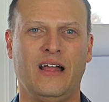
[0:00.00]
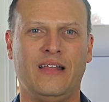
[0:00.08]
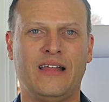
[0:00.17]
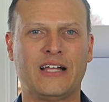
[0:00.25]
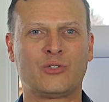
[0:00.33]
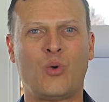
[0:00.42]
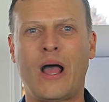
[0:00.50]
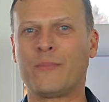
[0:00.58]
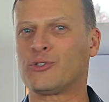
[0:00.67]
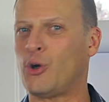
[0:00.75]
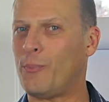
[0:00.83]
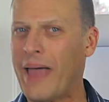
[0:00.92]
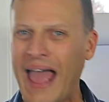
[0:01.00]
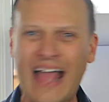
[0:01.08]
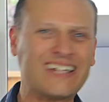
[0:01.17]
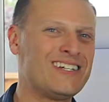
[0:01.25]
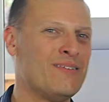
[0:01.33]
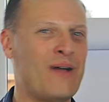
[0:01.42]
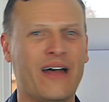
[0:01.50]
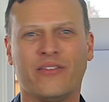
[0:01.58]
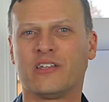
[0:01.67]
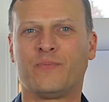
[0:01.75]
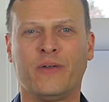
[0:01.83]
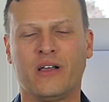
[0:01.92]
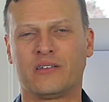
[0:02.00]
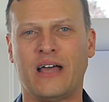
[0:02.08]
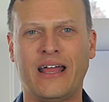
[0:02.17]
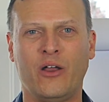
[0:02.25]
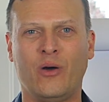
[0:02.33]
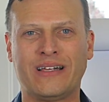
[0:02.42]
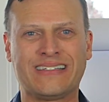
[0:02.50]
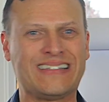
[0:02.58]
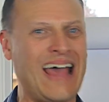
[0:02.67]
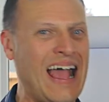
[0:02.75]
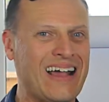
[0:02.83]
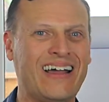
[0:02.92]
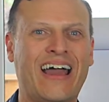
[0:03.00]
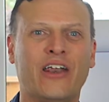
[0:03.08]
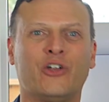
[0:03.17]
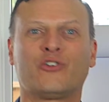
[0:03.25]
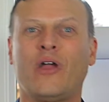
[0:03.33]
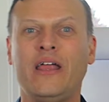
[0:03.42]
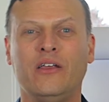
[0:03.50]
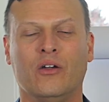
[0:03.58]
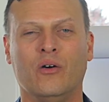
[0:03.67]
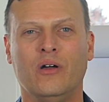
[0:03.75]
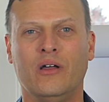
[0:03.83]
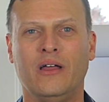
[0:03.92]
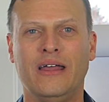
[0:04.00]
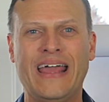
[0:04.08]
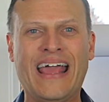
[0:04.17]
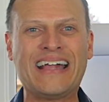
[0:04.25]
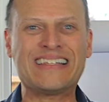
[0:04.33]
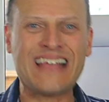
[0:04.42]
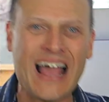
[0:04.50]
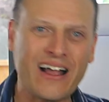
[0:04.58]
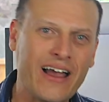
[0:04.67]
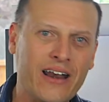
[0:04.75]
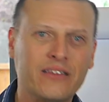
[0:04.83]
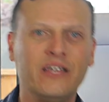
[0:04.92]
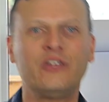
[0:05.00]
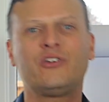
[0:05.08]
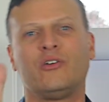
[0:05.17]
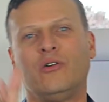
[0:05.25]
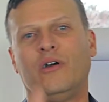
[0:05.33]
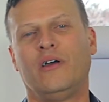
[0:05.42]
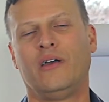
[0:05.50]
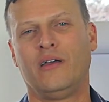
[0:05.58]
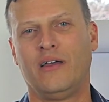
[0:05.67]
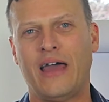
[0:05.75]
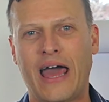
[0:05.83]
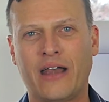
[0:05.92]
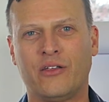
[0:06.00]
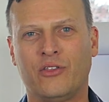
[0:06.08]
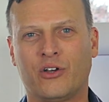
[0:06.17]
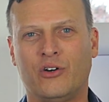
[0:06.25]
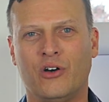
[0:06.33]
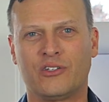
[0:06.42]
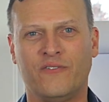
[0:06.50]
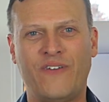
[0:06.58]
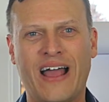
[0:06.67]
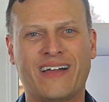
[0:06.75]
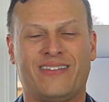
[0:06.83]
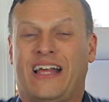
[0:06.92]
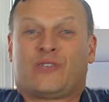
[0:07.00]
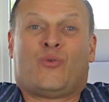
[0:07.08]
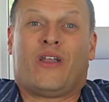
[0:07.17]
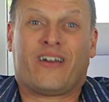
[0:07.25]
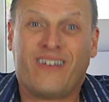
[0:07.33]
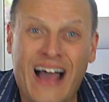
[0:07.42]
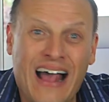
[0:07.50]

And that's why I'm so passionate about this, because I know exactly how to train you, exactly how to teach you how to do the close. In fact, that's one of the